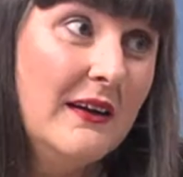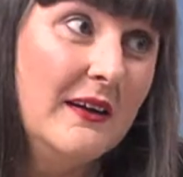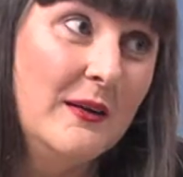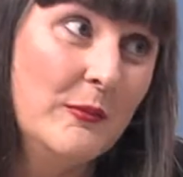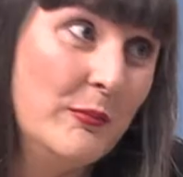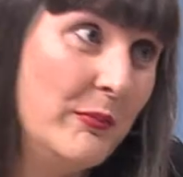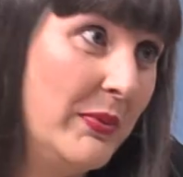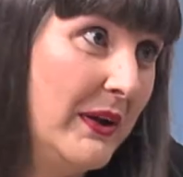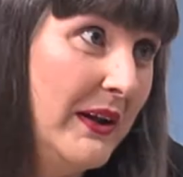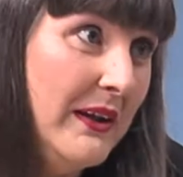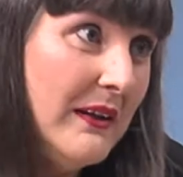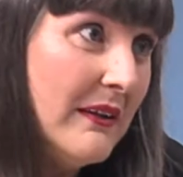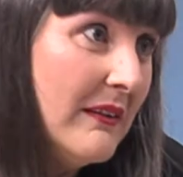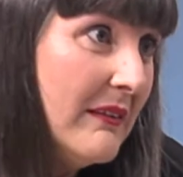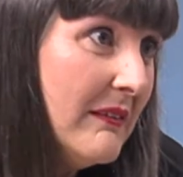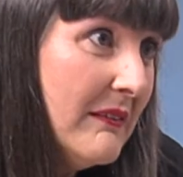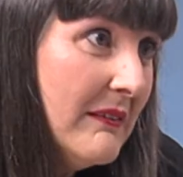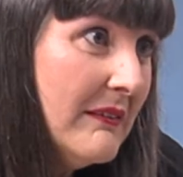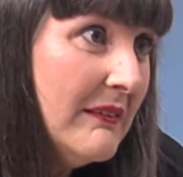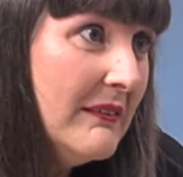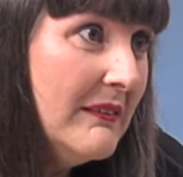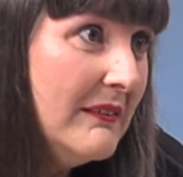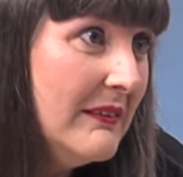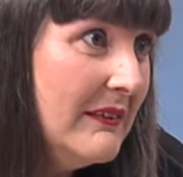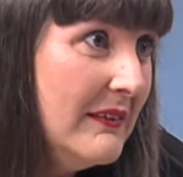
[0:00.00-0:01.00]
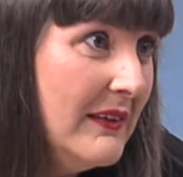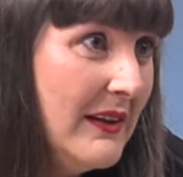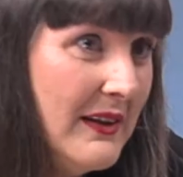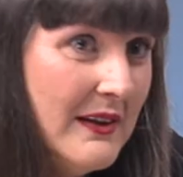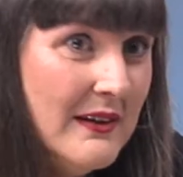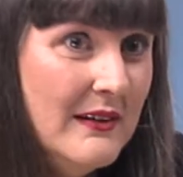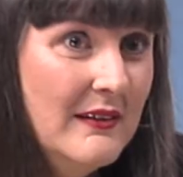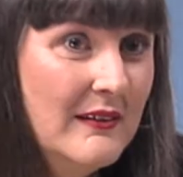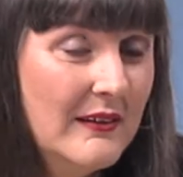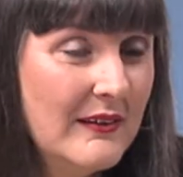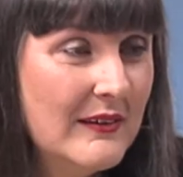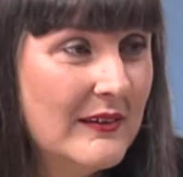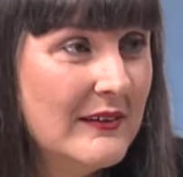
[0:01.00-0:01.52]
to be
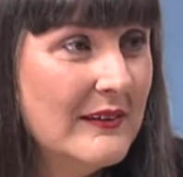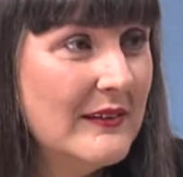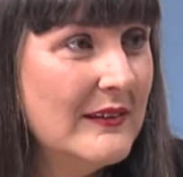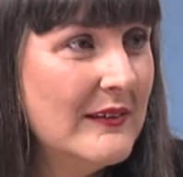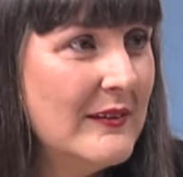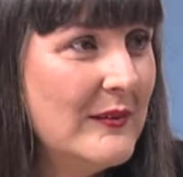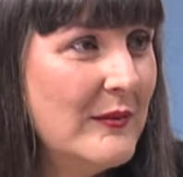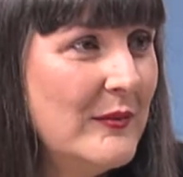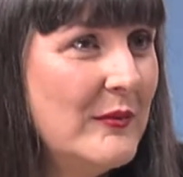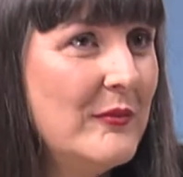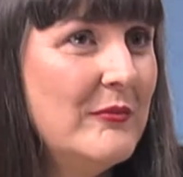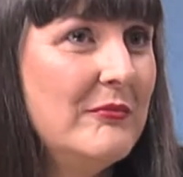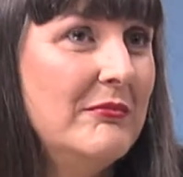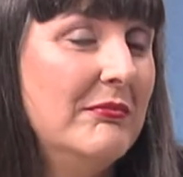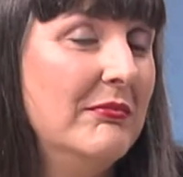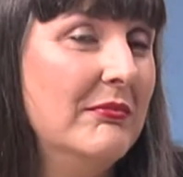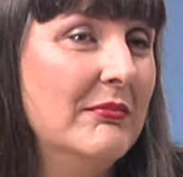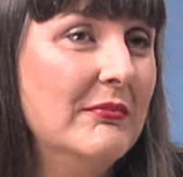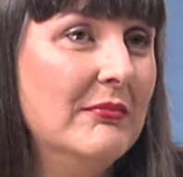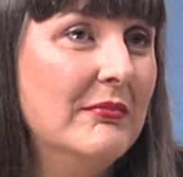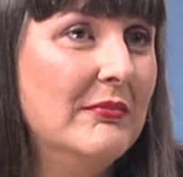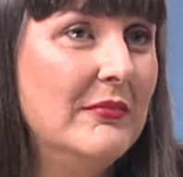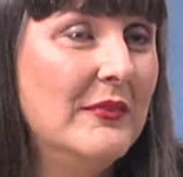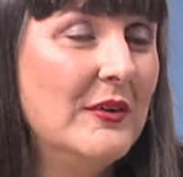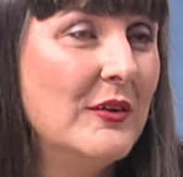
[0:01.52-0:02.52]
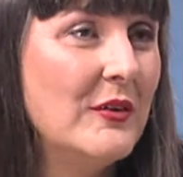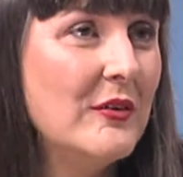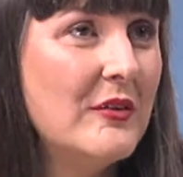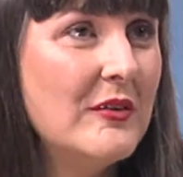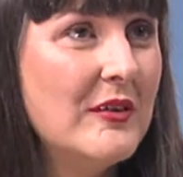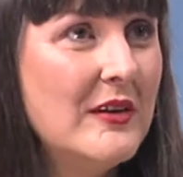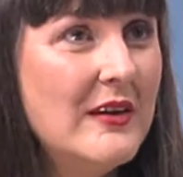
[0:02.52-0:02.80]
here, not